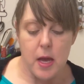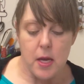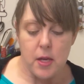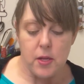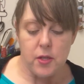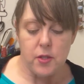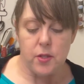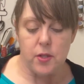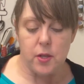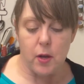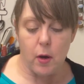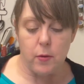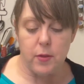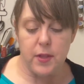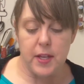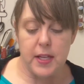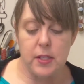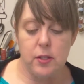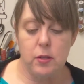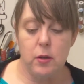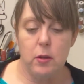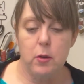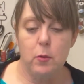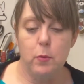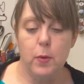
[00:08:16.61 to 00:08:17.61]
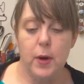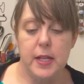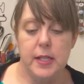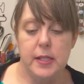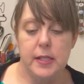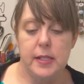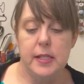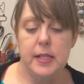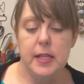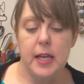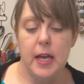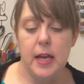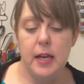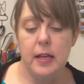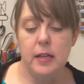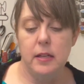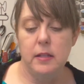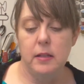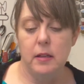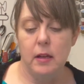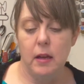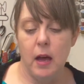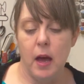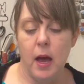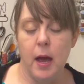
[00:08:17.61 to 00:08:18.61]
So these are the ones that
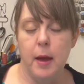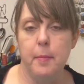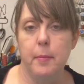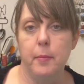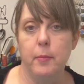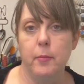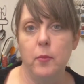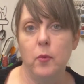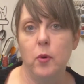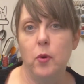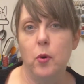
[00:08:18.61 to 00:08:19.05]
I'm